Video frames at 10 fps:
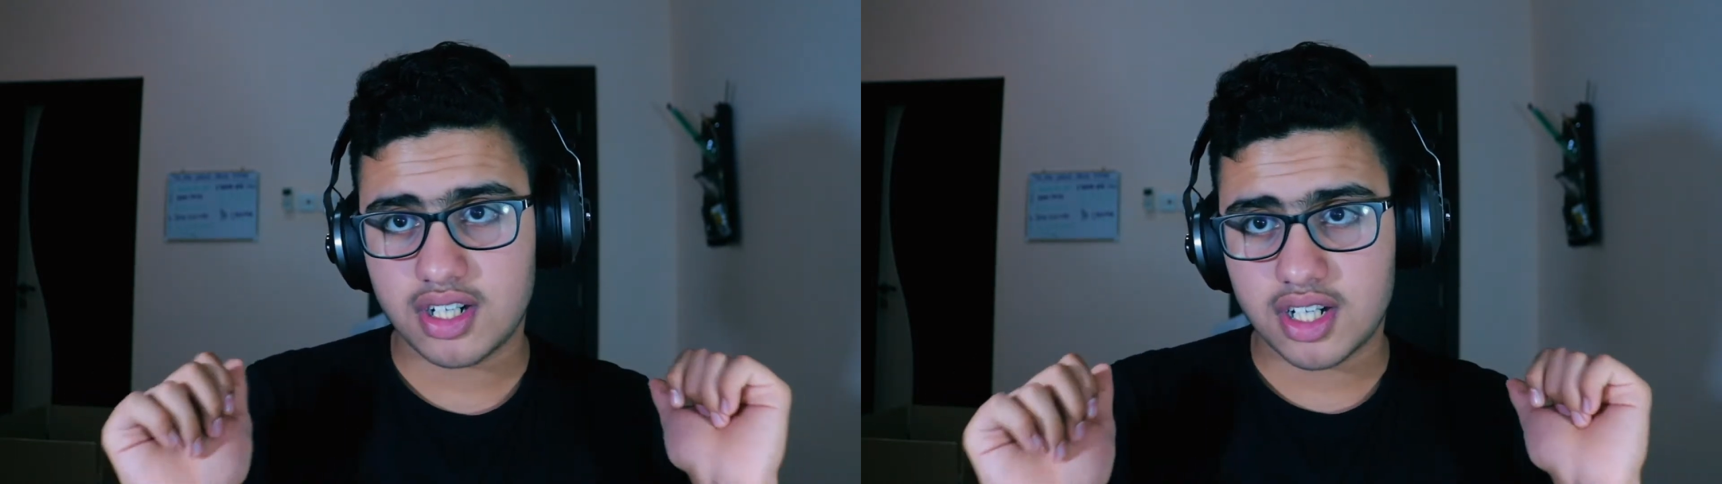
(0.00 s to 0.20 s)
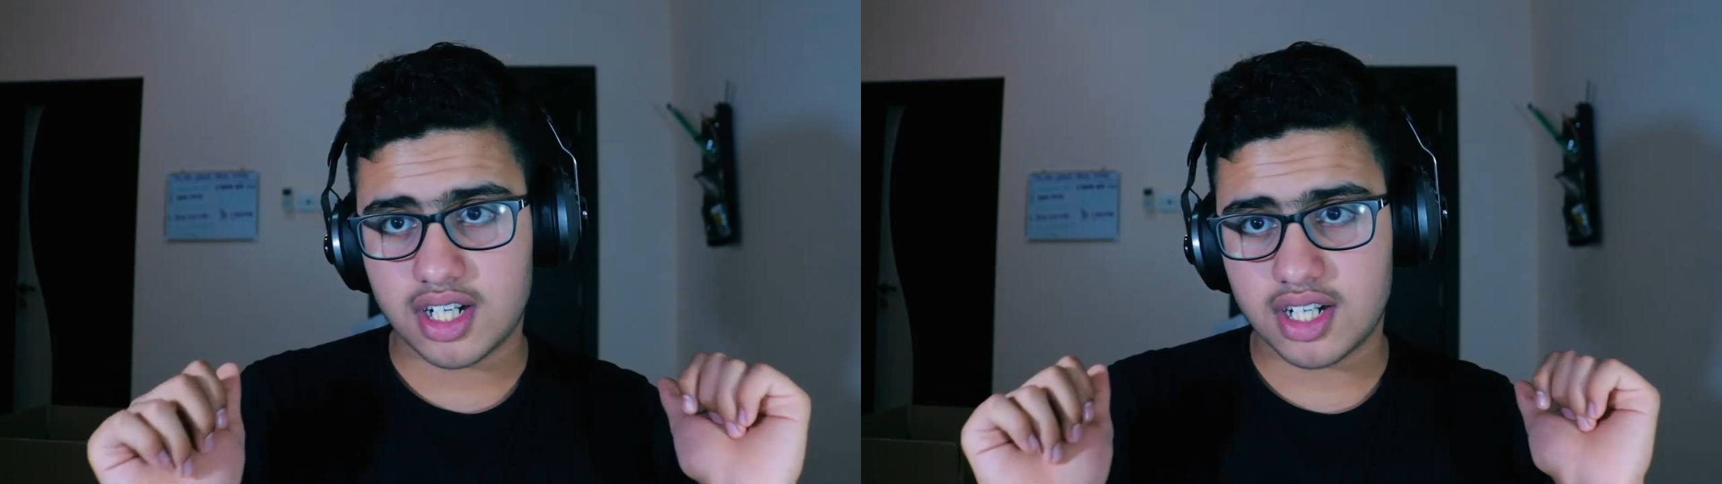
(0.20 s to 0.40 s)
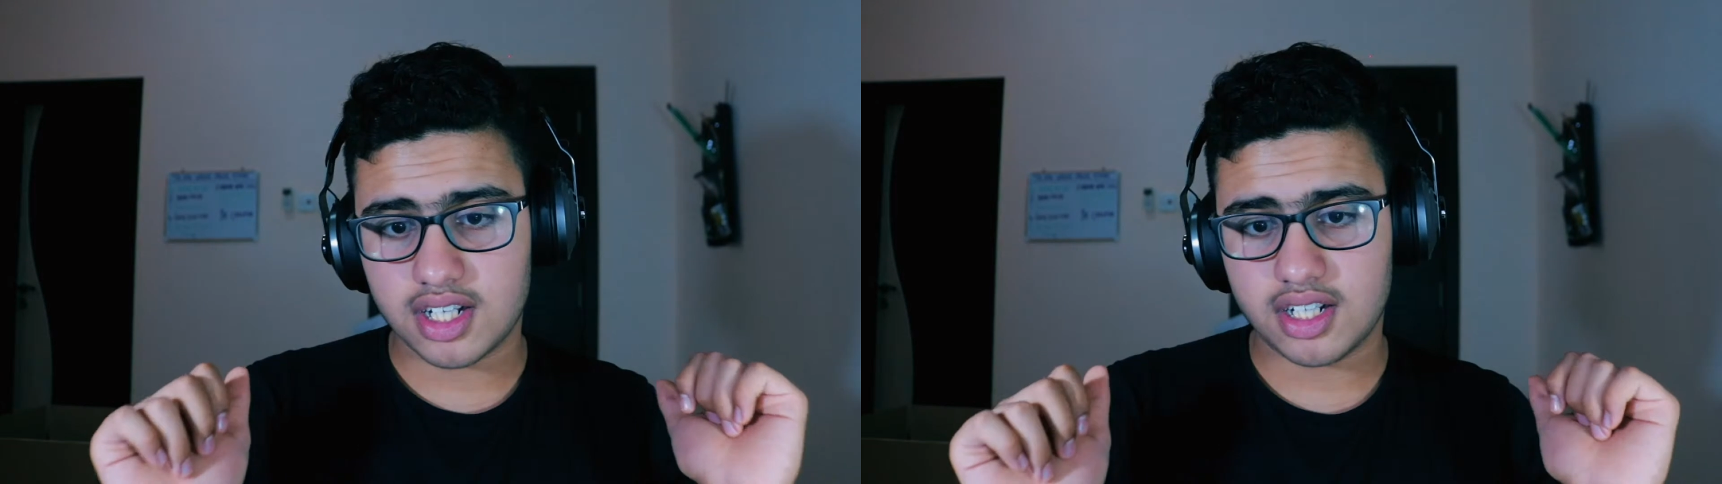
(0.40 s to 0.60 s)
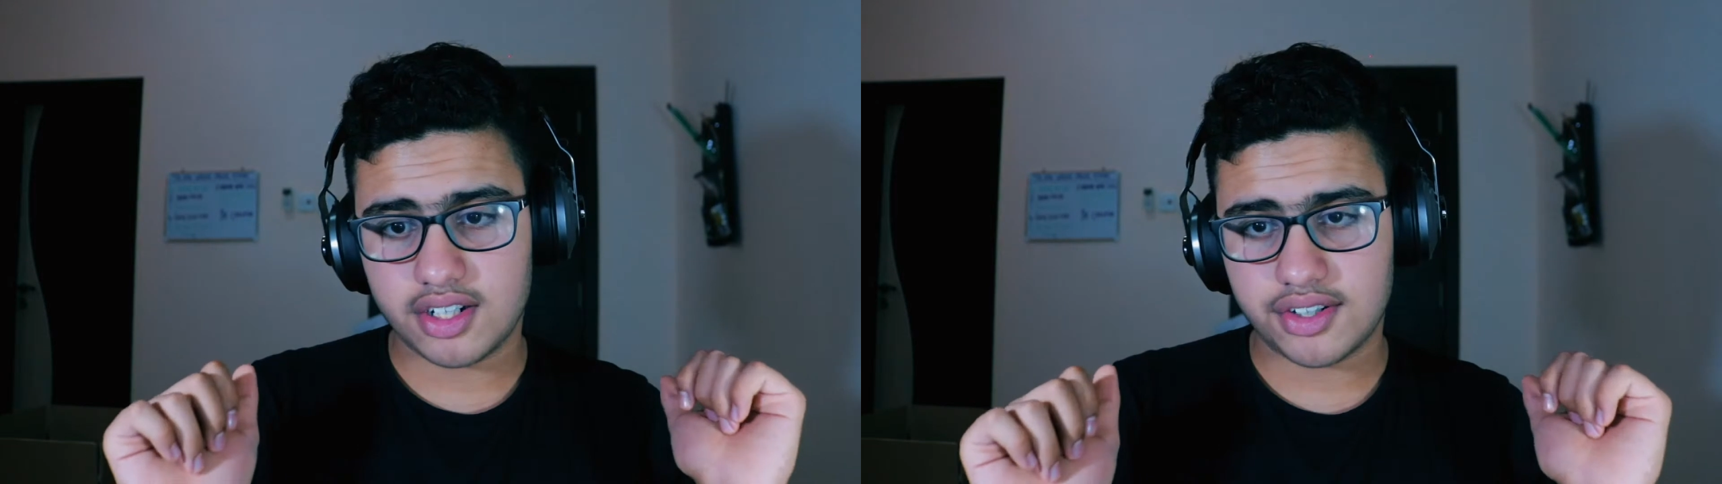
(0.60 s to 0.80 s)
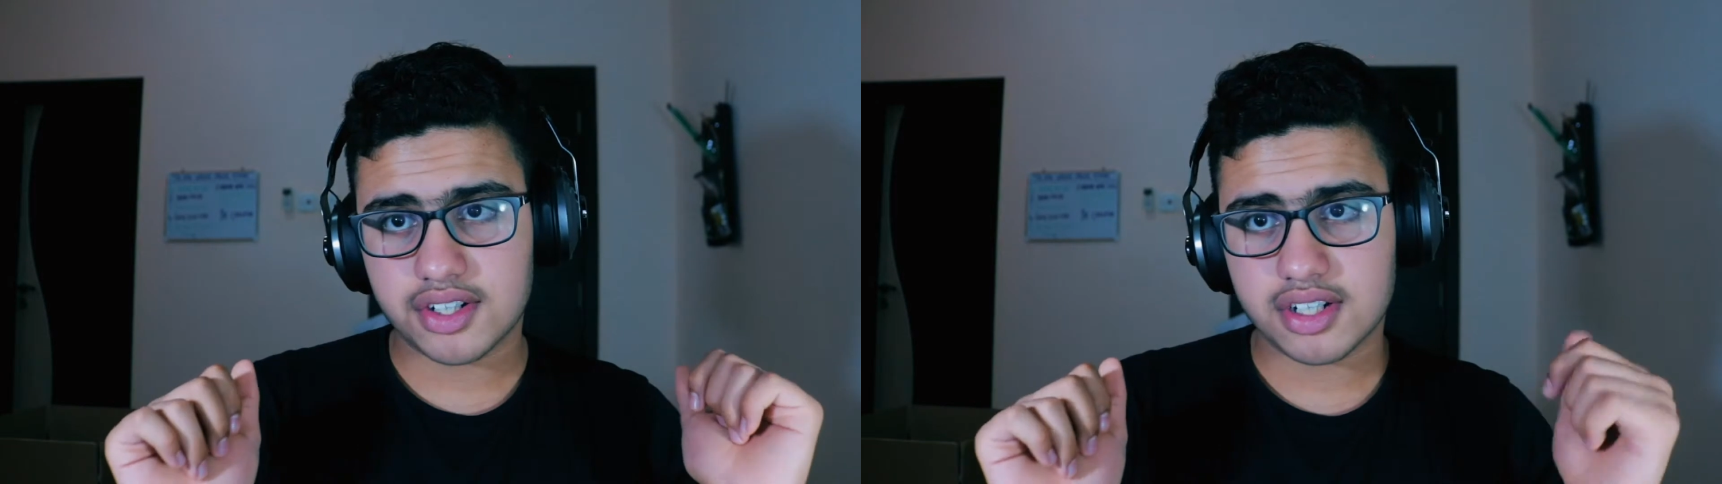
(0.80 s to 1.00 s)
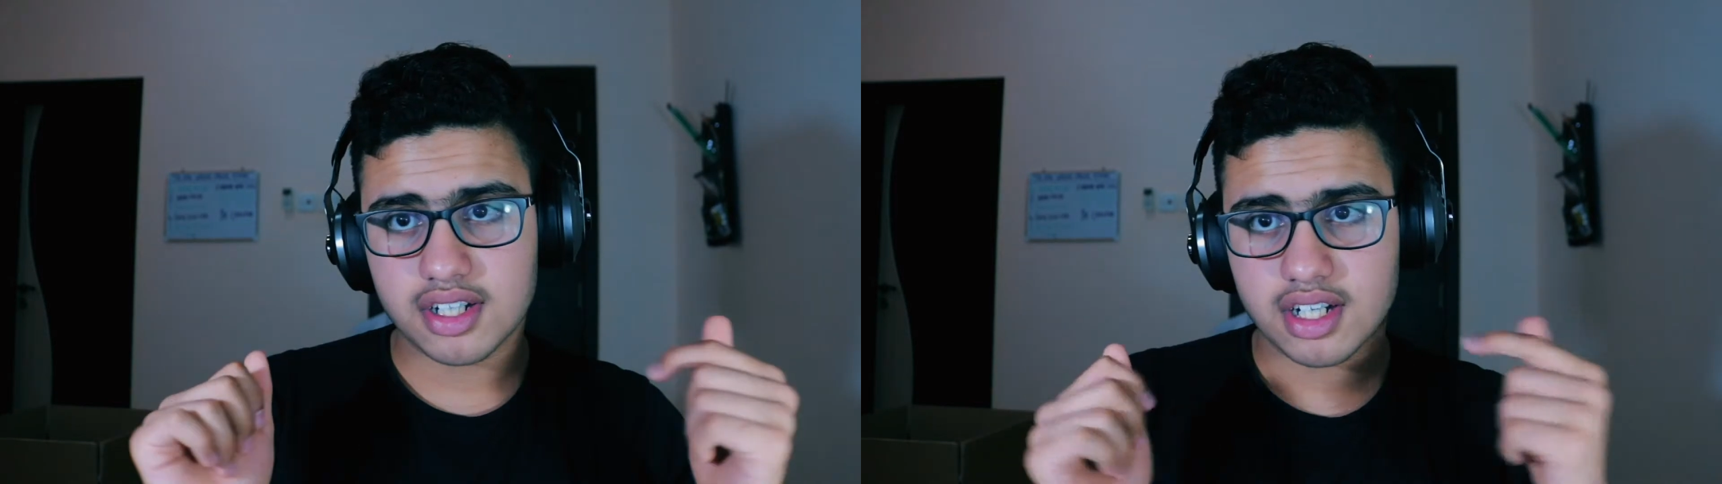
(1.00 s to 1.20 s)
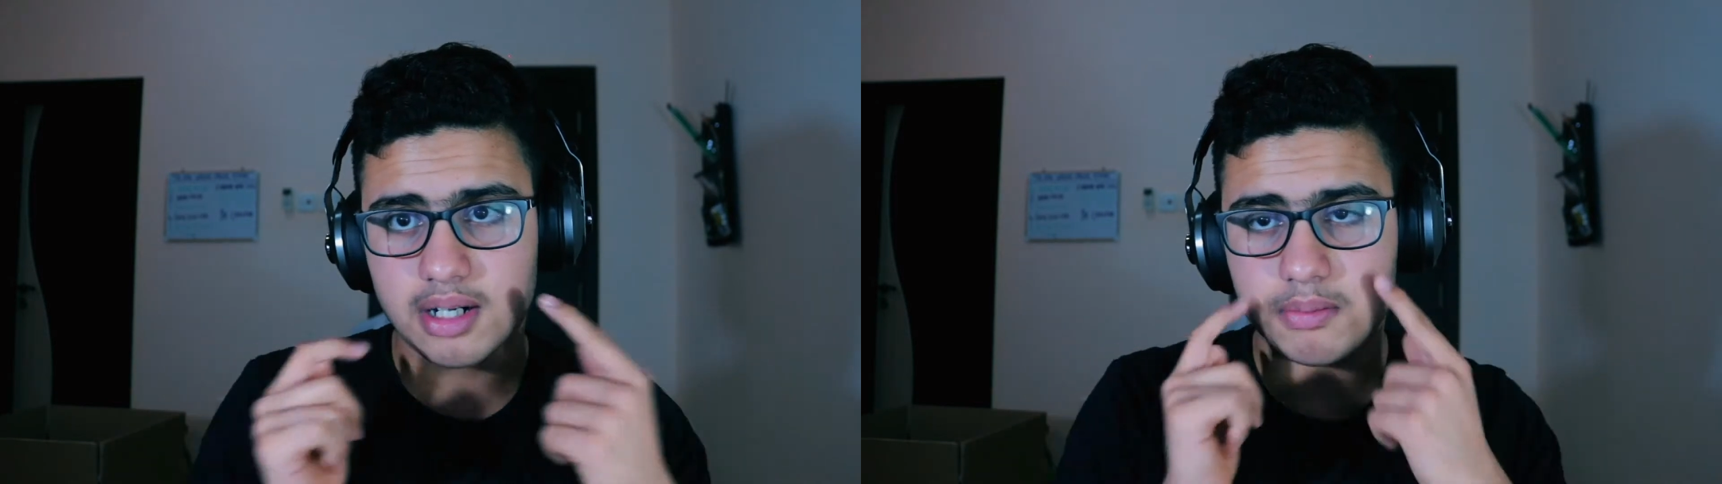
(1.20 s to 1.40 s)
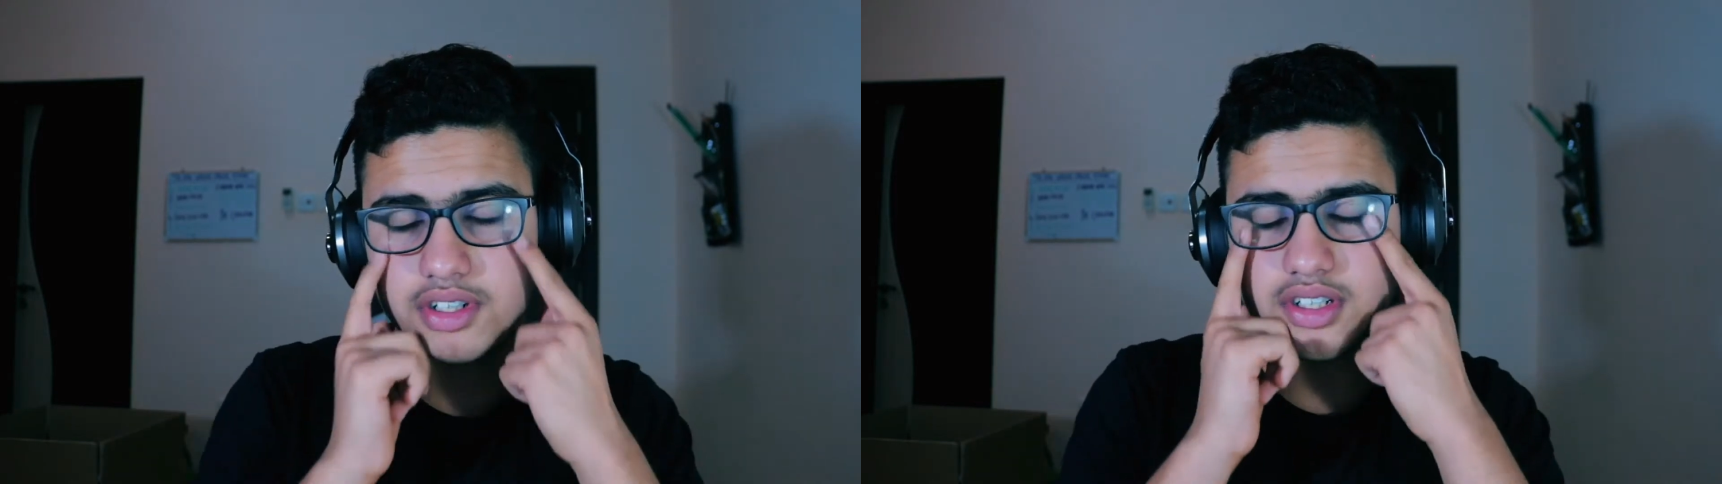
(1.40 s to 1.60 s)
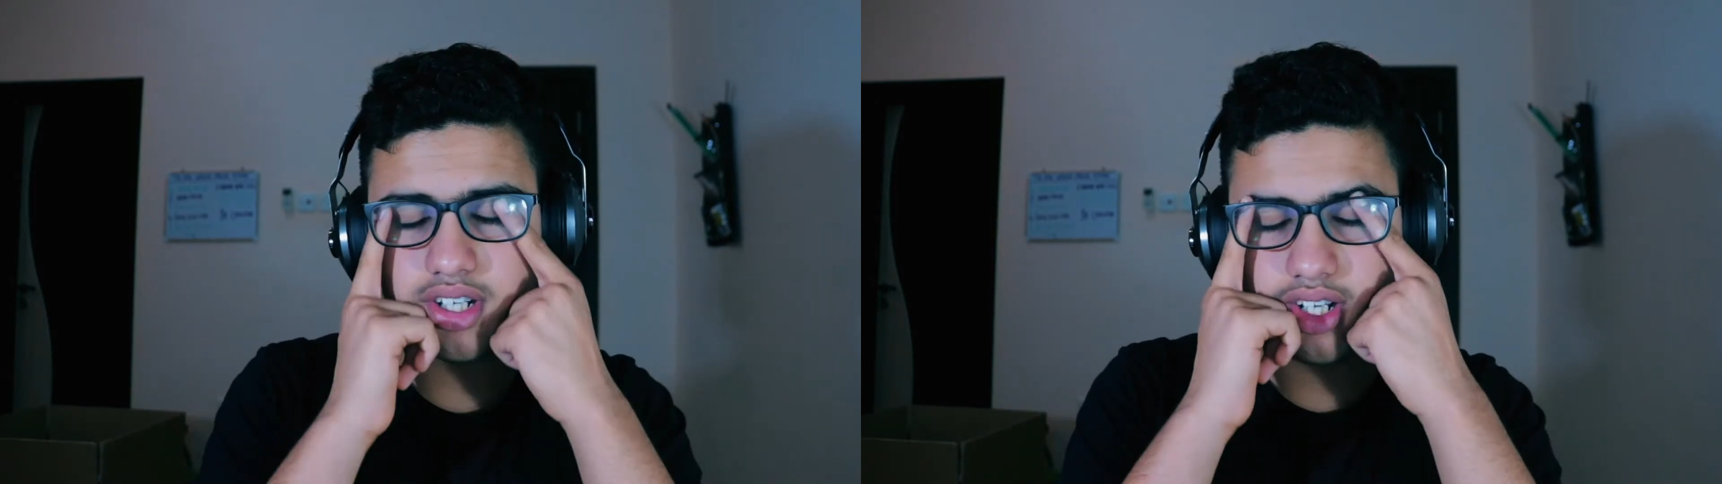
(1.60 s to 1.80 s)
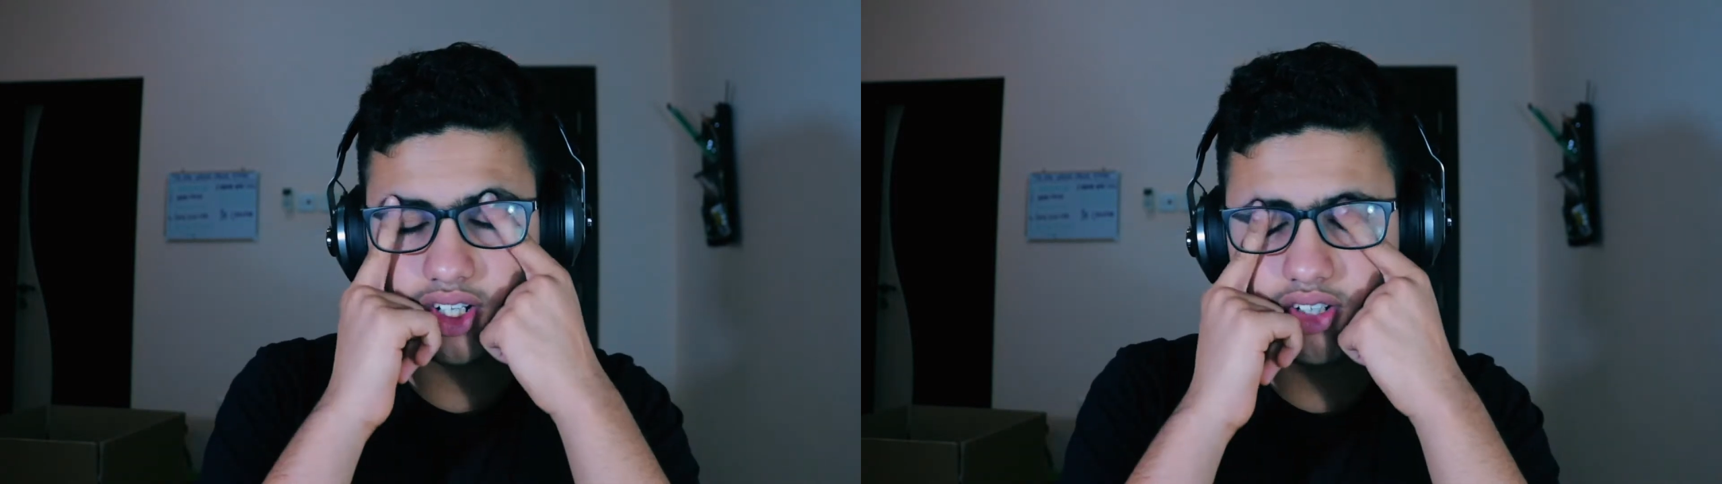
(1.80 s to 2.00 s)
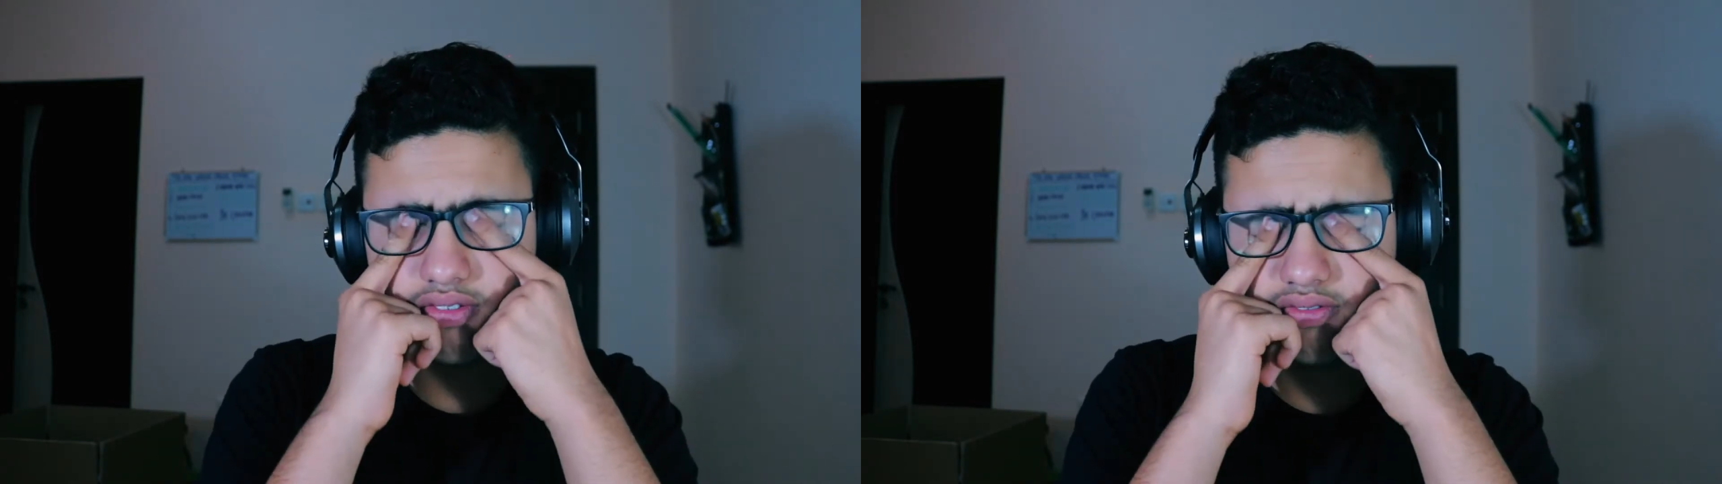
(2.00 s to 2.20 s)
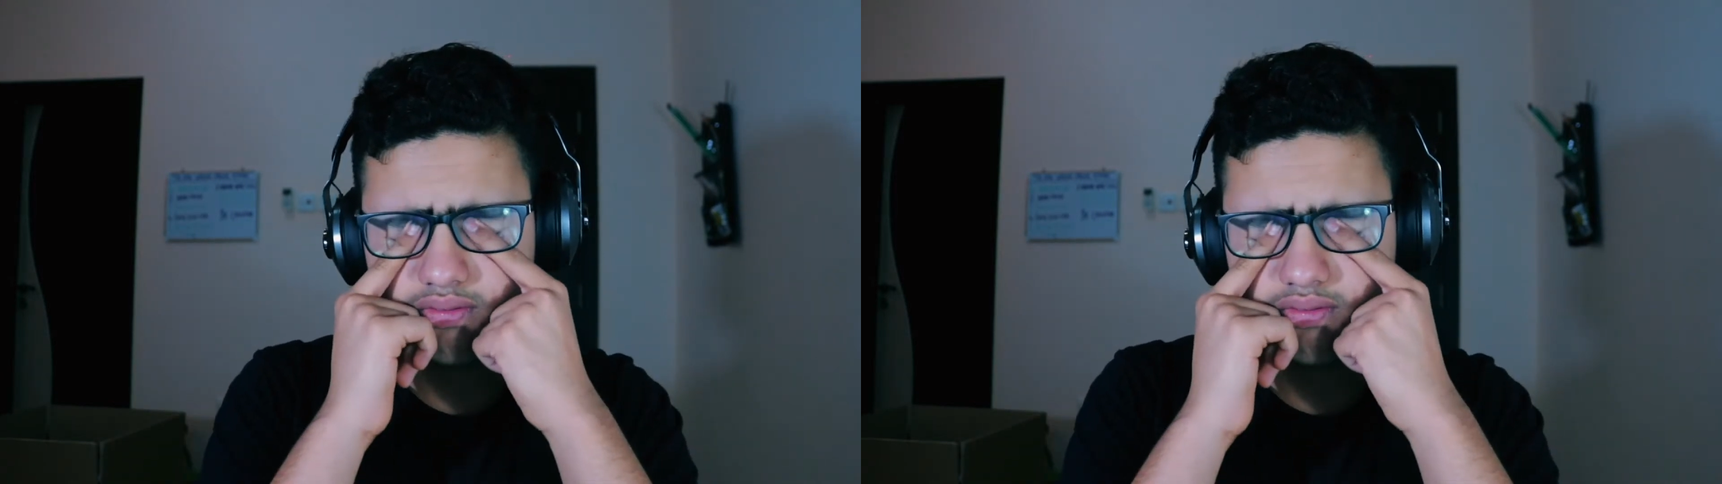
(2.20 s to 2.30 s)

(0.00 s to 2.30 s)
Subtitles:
and I'm just like,